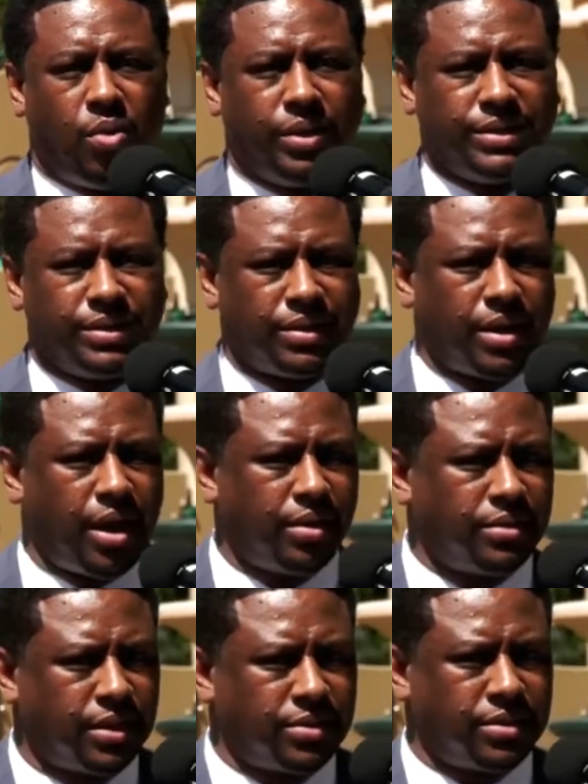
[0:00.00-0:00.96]
always
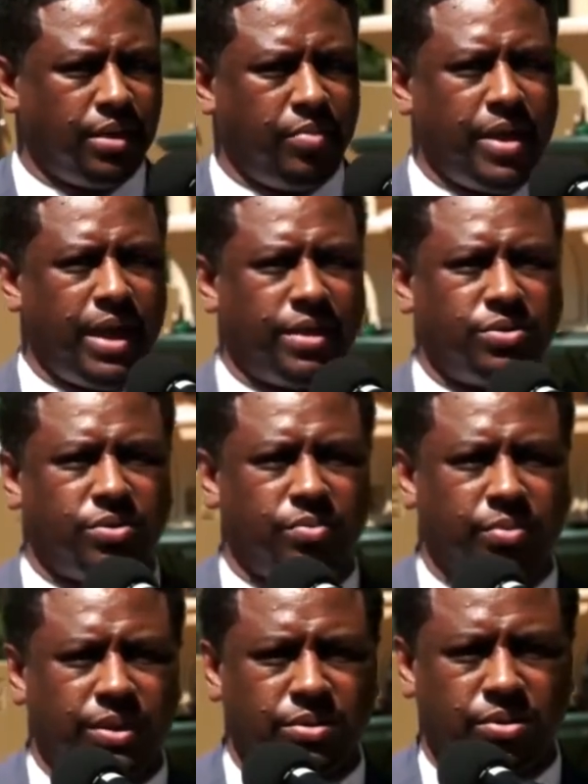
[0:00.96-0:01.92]
acknowledge our city
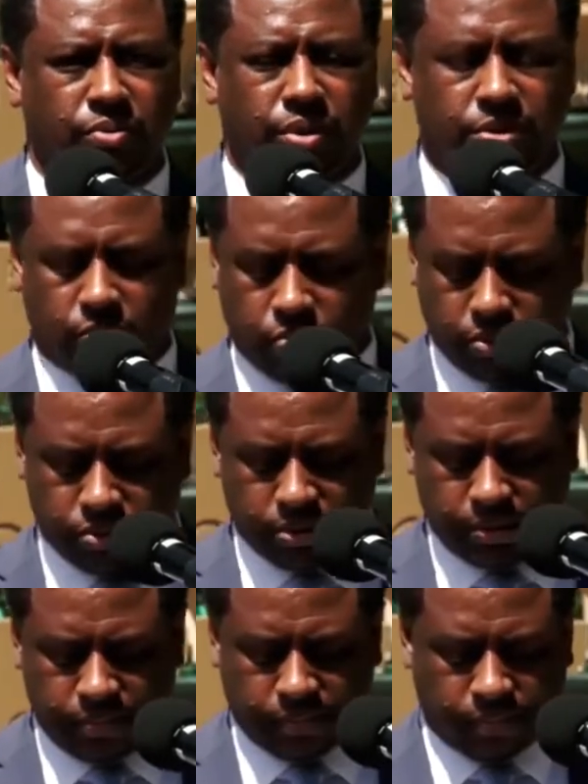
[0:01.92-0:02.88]
manager, Ms. Teresa
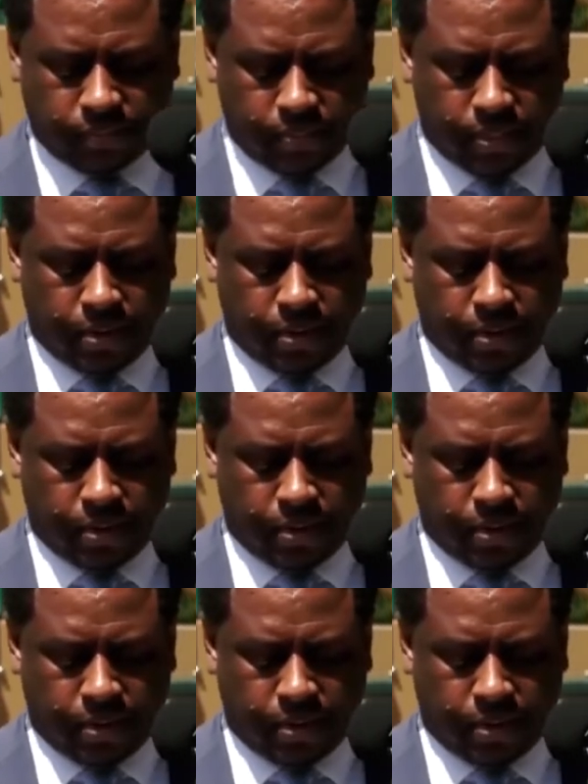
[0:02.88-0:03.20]
Wilson,